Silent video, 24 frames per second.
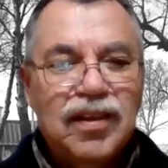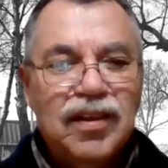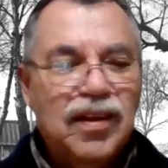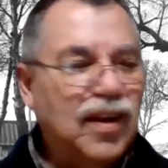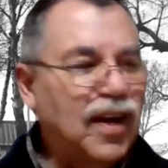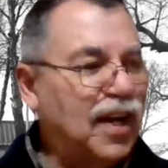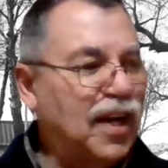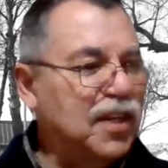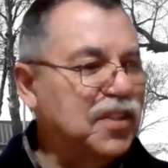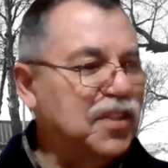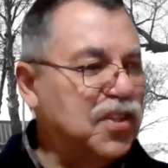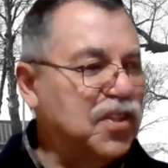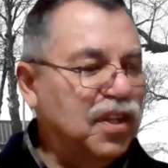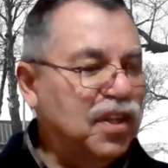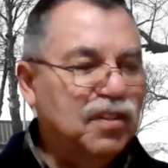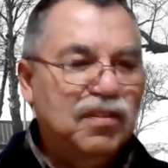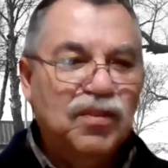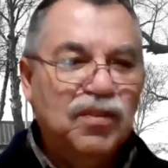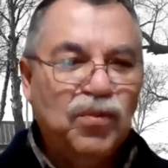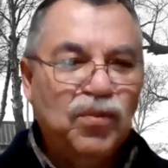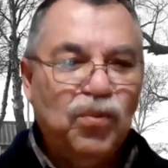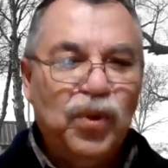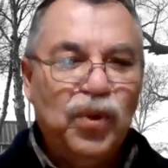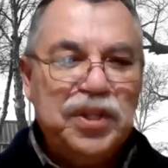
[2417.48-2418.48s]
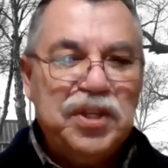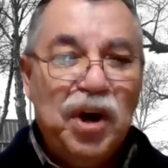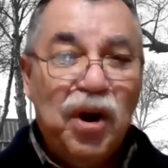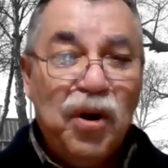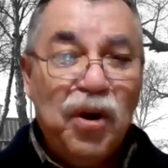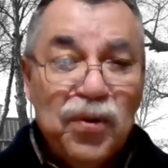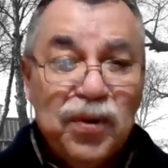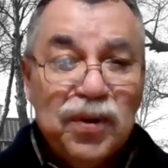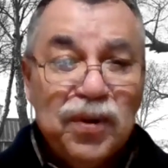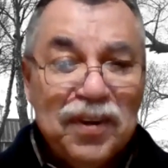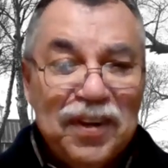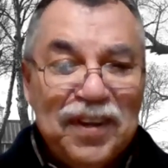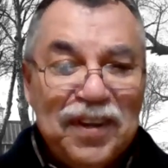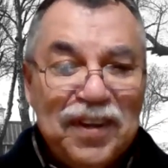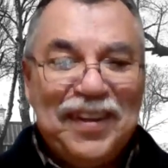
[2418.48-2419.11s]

I said, we don't?